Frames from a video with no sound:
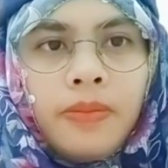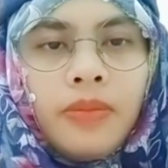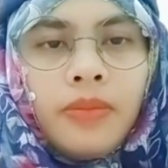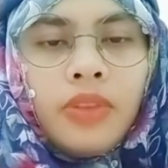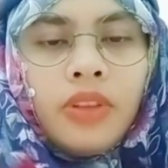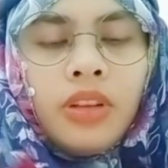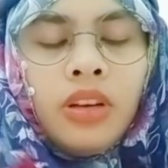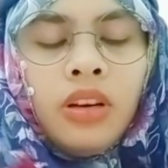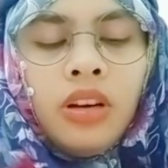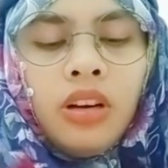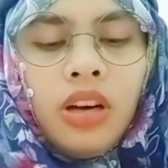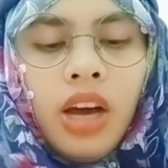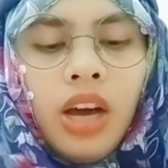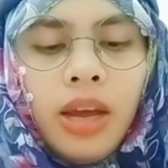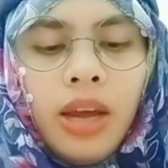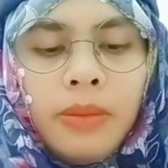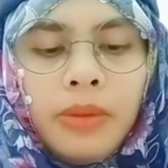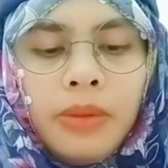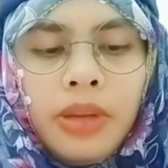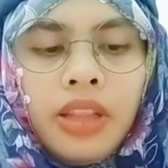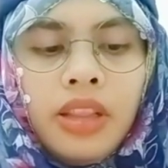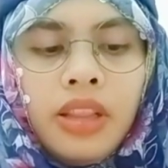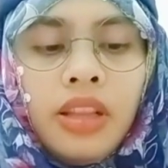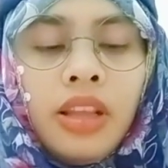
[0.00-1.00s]
I
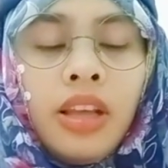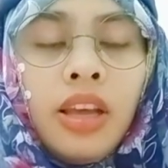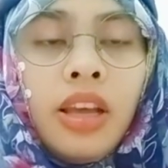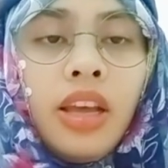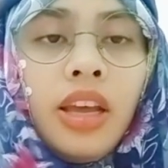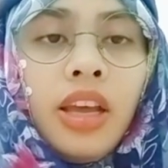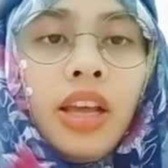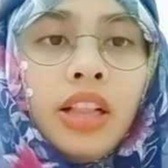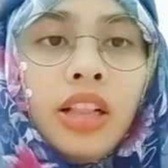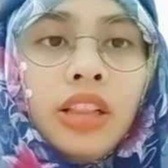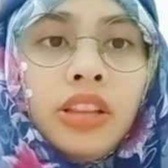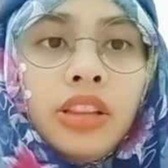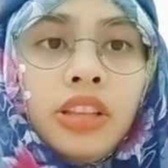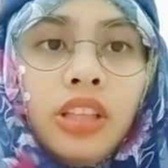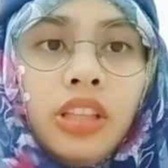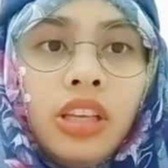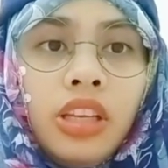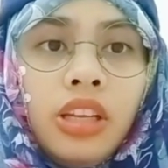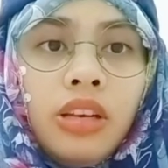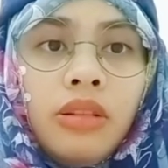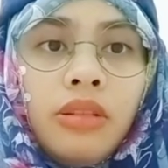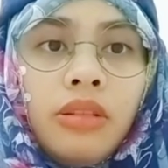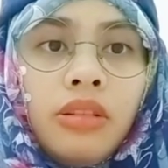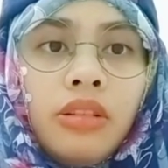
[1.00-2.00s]
mean healthy
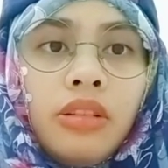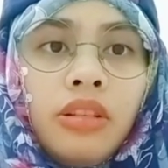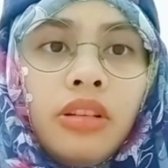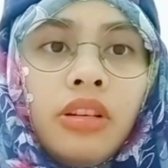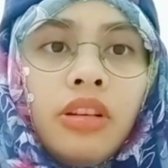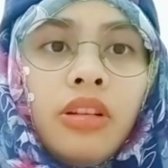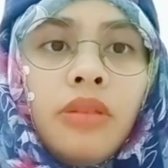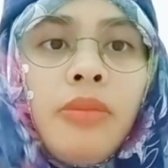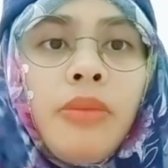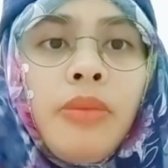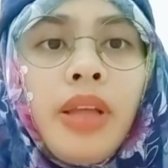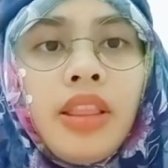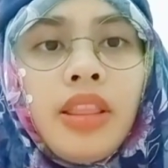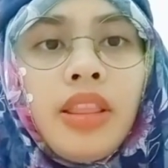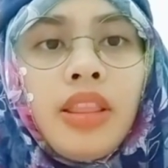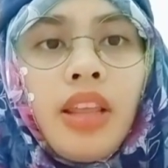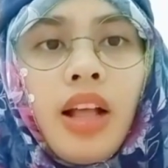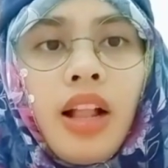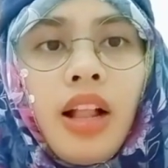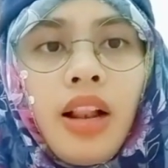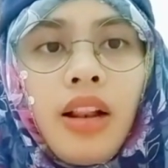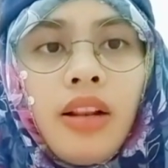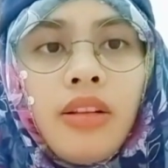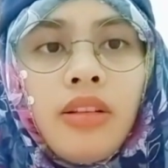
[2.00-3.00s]
in the
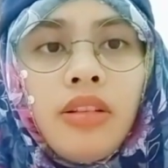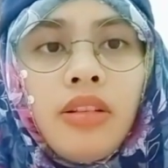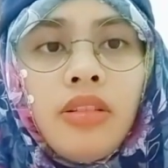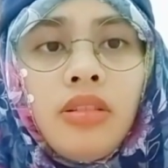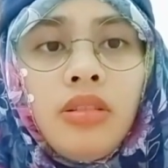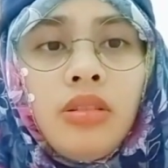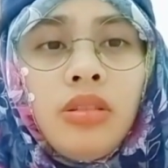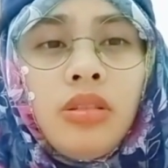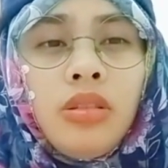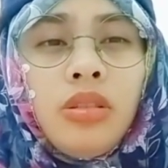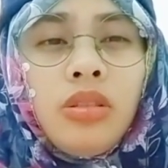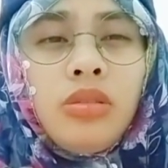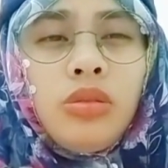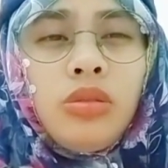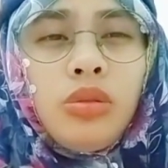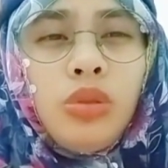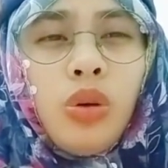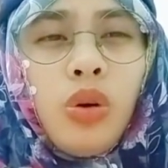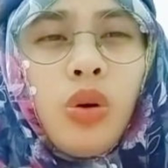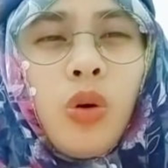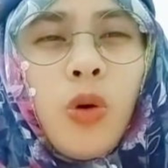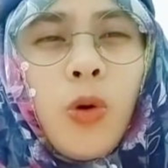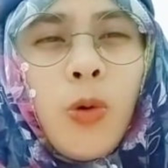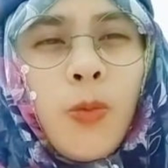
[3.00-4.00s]
mental,
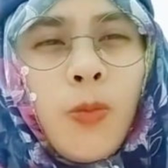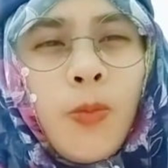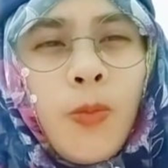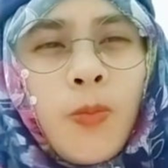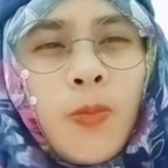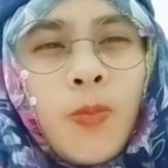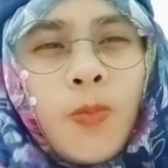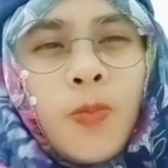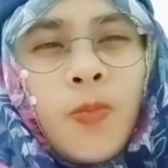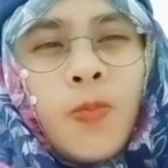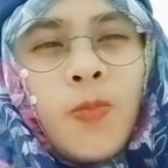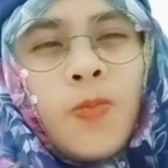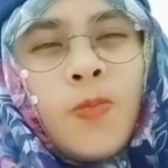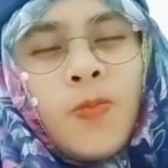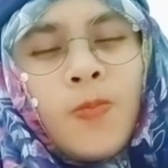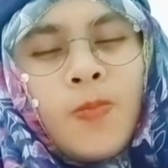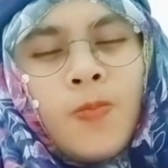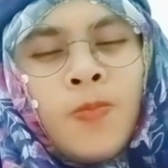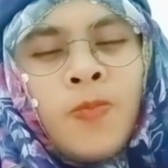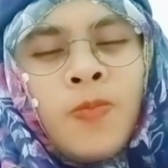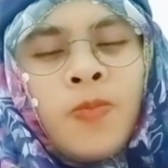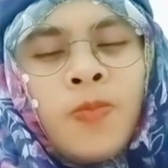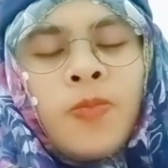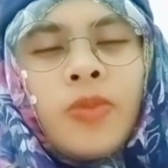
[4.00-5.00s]
so
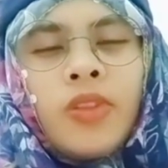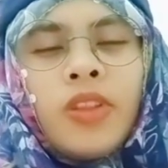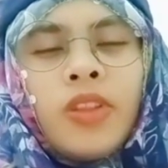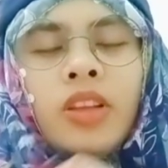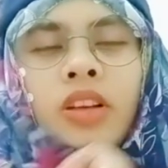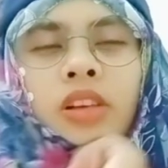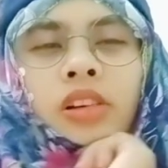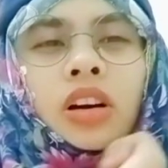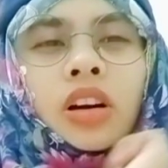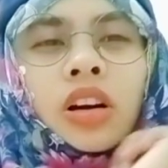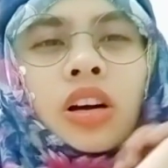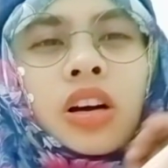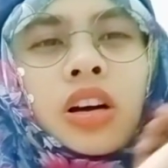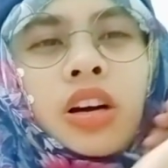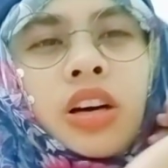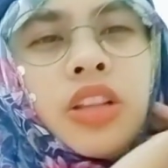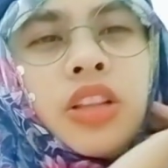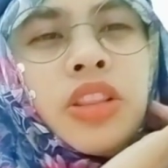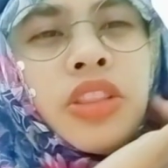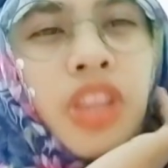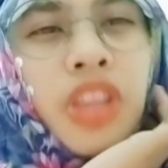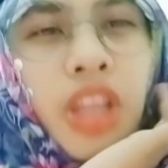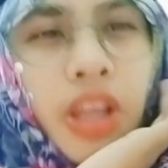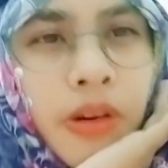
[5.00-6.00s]

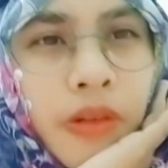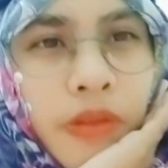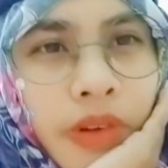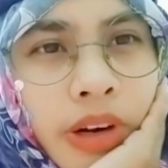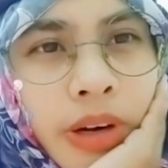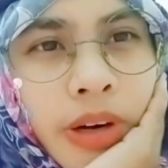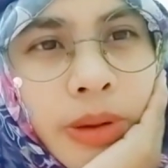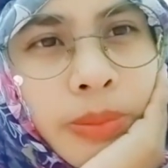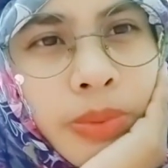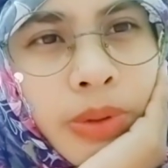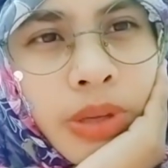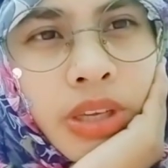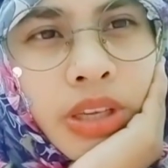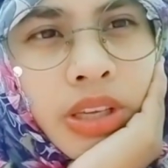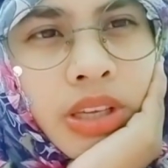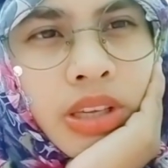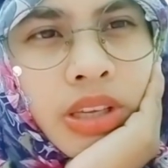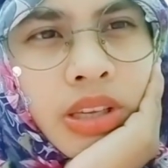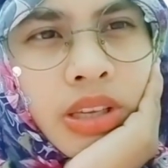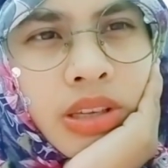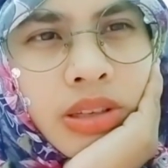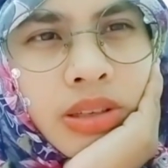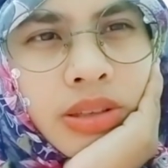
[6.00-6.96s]
never be